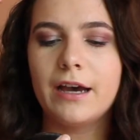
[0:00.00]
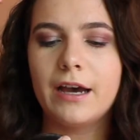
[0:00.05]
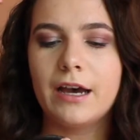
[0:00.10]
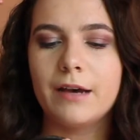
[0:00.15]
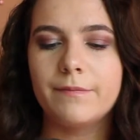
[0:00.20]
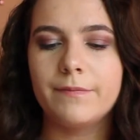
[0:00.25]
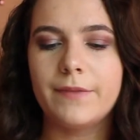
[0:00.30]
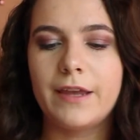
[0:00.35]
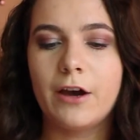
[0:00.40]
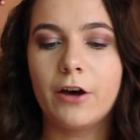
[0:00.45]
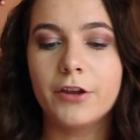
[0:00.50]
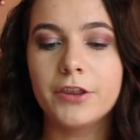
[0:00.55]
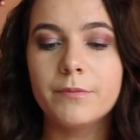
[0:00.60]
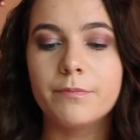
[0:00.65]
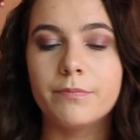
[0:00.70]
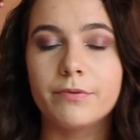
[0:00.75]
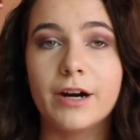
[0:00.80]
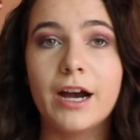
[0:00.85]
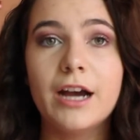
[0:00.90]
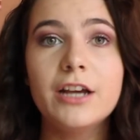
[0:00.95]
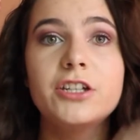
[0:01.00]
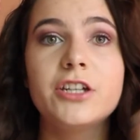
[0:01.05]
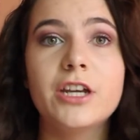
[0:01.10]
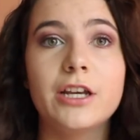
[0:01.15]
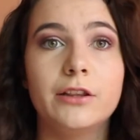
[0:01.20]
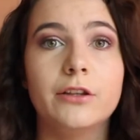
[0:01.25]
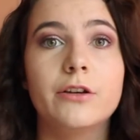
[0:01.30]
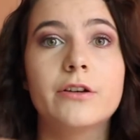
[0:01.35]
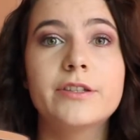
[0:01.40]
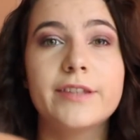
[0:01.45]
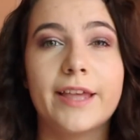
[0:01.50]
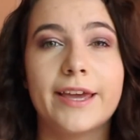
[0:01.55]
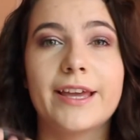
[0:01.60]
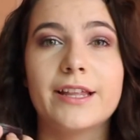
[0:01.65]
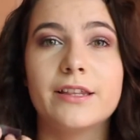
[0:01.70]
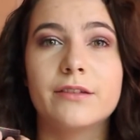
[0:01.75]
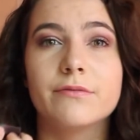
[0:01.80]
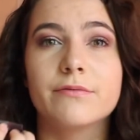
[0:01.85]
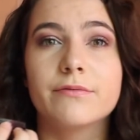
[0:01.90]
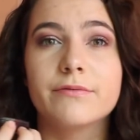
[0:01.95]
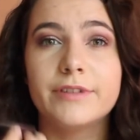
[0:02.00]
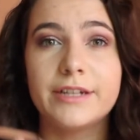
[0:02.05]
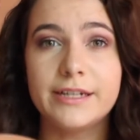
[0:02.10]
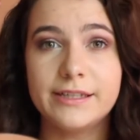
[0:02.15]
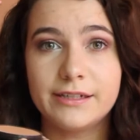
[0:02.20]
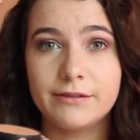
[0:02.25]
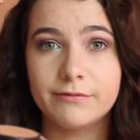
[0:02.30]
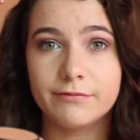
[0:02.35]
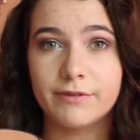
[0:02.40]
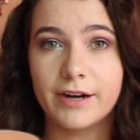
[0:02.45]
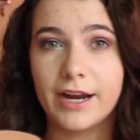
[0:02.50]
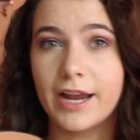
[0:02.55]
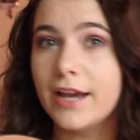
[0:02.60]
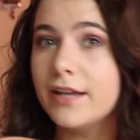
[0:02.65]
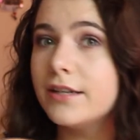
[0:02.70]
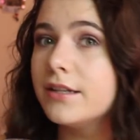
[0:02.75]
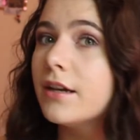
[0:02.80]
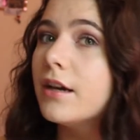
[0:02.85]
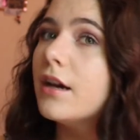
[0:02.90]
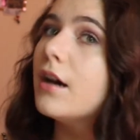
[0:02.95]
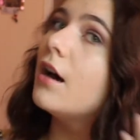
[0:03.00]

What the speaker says: on the brush it looks like it's really red,